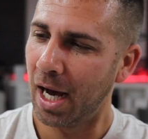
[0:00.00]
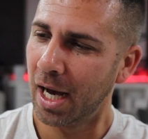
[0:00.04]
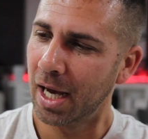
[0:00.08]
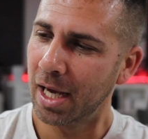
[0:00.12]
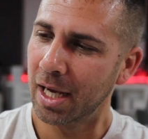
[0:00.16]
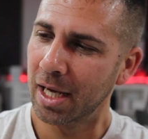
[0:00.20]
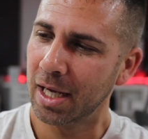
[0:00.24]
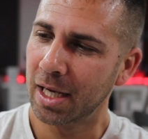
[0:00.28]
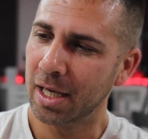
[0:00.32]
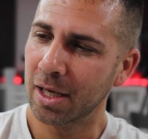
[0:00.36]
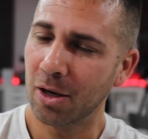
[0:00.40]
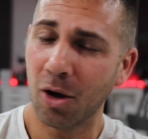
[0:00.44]

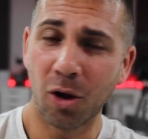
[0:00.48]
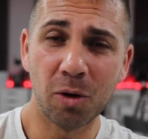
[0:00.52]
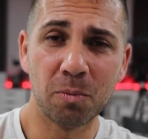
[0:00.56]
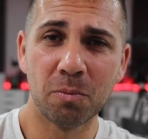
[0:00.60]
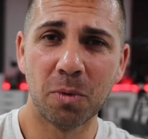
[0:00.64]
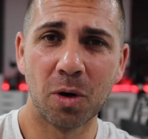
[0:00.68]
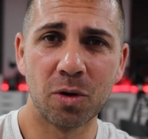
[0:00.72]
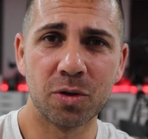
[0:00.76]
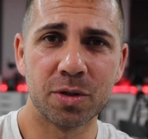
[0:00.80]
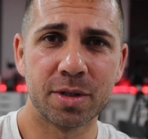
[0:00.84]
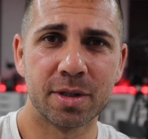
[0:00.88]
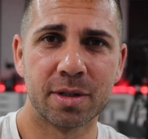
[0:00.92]
I
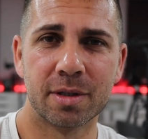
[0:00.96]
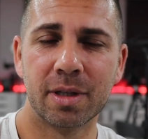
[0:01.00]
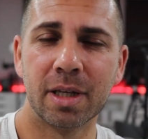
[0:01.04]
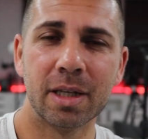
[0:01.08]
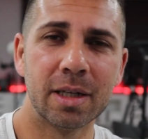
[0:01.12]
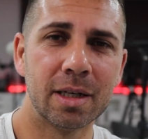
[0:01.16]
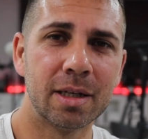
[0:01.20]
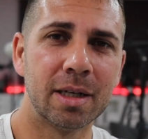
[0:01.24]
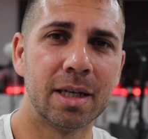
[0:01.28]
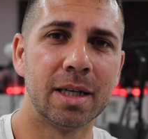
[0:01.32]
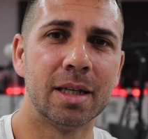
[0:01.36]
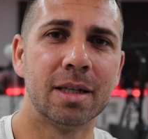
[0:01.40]
almost
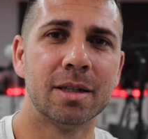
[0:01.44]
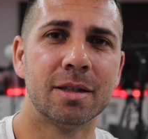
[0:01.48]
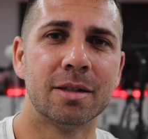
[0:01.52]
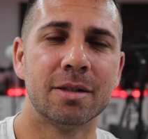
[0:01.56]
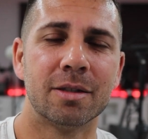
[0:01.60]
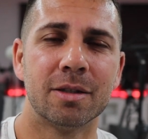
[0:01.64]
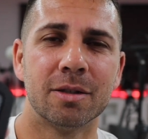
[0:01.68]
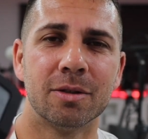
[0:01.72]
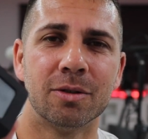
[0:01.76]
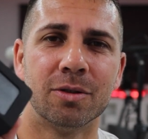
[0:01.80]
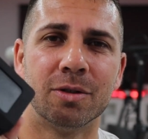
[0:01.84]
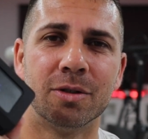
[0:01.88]
didn't need
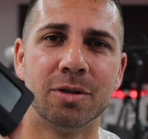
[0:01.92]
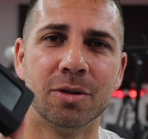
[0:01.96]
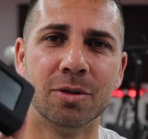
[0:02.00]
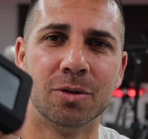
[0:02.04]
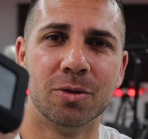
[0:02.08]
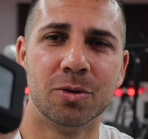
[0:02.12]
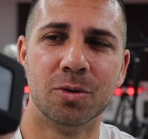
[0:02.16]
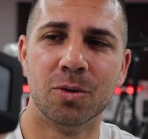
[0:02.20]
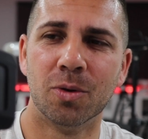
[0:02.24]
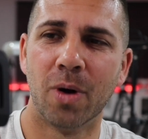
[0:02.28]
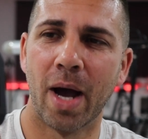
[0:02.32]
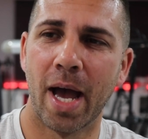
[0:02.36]
to
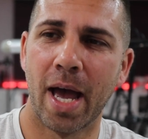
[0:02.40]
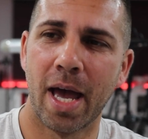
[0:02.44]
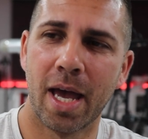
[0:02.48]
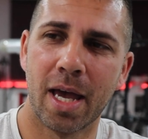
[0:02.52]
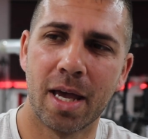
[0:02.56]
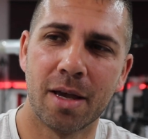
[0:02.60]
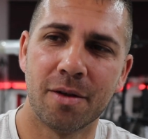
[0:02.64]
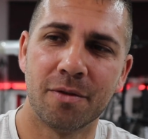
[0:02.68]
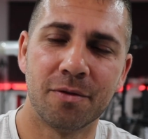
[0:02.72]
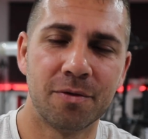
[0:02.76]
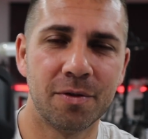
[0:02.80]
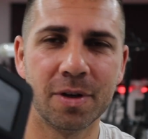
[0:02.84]
do a
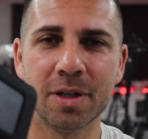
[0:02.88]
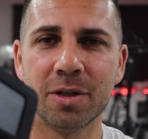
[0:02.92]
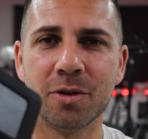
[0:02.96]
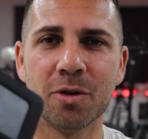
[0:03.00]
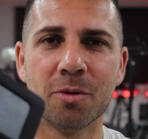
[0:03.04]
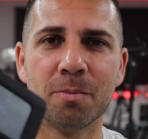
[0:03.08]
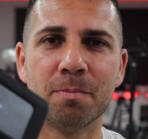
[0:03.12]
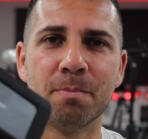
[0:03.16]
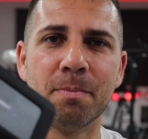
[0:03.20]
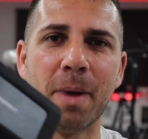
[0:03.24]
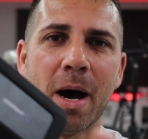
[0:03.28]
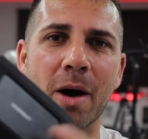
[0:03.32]
video
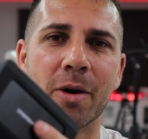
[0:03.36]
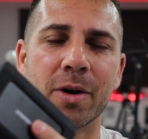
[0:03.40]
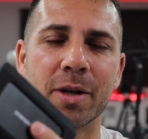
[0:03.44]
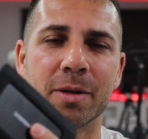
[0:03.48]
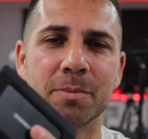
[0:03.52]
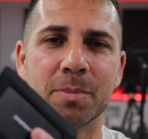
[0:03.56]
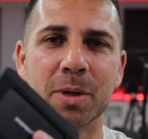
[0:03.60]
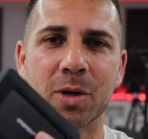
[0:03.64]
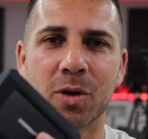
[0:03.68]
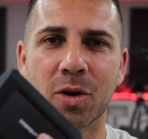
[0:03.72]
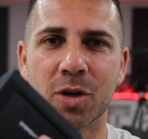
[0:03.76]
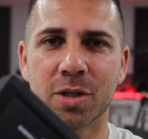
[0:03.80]
about it
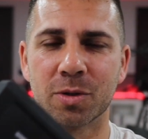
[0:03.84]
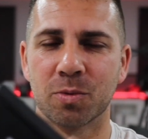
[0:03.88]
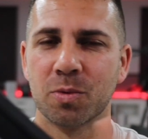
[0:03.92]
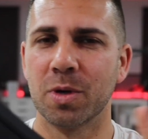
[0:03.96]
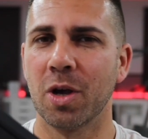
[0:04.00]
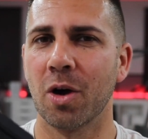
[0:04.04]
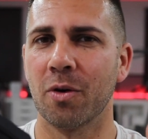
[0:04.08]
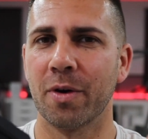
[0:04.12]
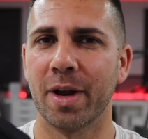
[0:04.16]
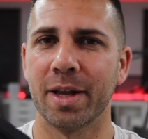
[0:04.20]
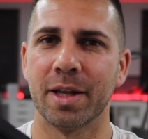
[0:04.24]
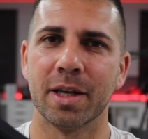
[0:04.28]
because we
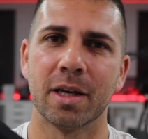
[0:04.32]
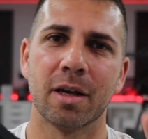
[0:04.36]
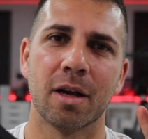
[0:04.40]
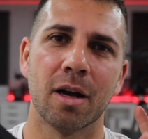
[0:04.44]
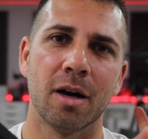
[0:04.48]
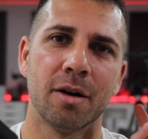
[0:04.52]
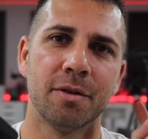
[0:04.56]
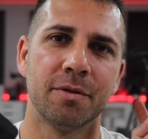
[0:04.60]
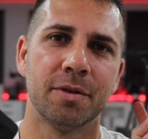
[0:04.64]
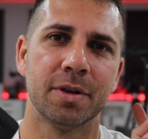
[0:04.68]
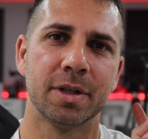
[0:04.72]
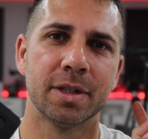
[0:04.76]
already
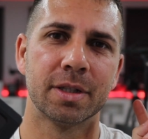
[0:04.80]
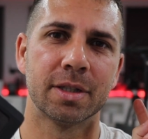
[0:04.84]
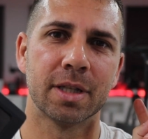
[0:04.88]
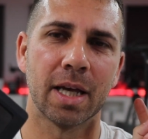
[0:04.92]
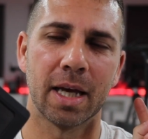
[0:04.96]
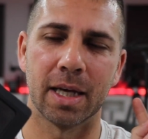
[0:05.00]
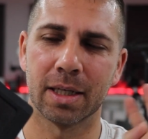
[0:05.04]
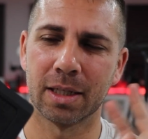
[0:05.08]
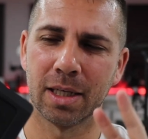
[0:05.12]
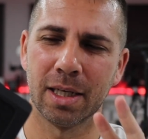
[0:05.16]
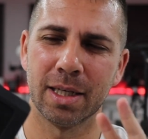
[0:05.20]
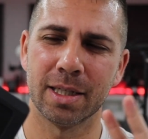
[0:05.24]
covered
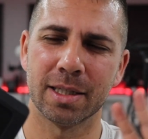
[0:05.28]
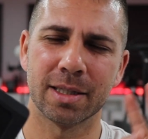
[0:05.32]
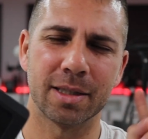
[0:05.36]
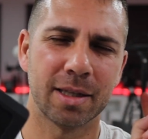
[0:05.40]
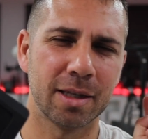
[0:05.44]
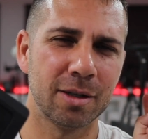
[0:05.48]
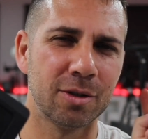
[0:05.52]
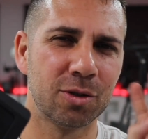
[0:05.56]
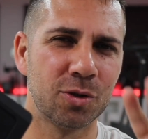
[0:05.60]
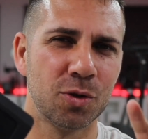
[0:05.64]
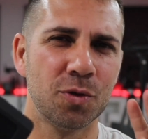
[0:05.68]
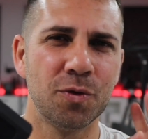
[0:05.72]
at least
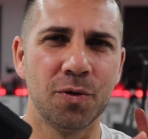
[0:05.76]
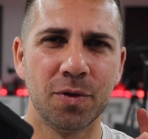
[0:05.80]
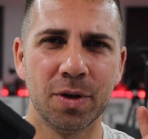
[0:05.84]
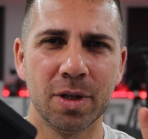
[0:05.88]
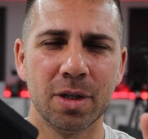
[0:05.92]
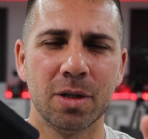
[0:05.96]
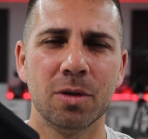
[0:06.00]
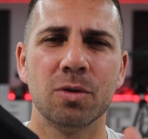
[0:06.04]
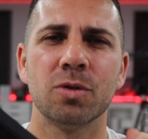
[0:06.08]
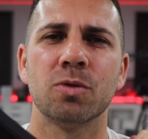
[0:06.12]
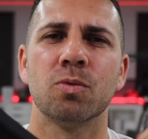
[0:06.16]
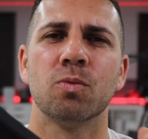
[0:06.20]
in two
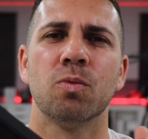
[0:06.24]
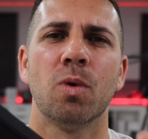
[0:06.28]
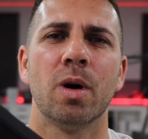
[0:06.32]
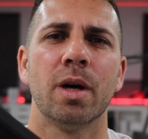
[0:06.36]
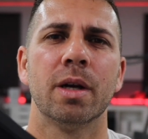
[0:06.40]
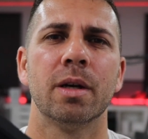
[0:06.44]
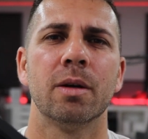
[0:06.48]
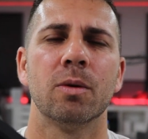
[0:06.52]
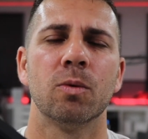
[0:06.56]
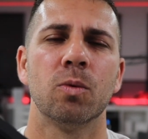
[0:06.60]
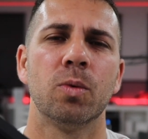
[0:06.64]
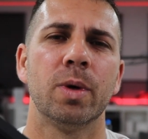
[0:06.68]
videos,
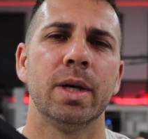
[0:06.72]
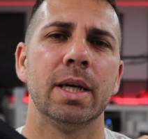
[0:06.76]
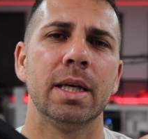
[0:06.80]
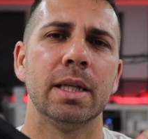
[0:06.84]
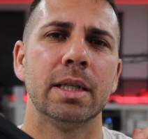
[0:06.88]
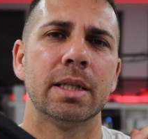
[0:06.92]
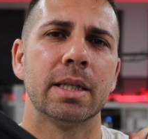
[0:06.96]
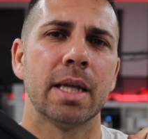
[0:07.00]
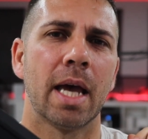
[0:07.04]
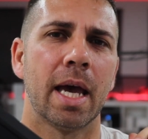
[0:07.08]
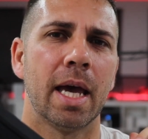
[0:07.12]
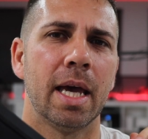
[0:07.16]
one
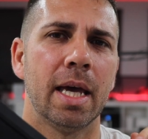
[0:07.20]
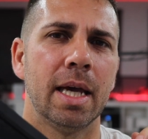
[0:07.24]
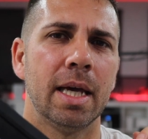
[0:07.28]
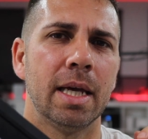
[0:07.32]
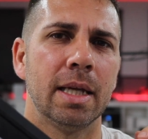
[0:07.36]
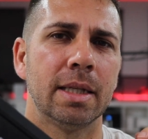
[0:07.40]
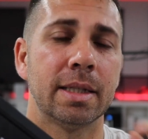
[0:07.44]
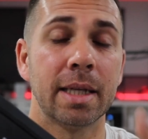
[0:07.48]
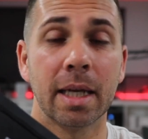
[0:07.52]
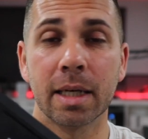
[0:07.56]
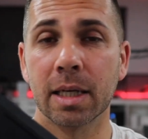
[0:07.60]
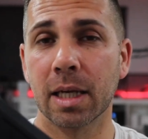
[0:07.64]
with a
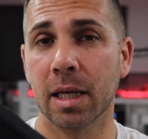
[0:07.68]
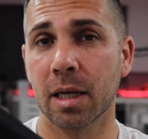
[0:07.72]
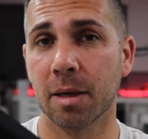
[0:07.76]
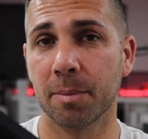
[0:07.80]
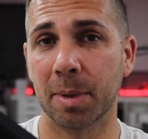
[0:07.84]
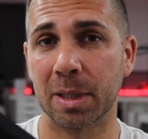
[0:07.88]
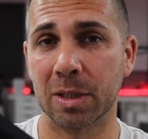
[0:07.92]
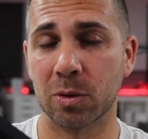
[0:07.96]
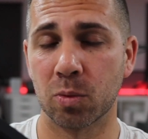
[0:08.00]
10 gigabit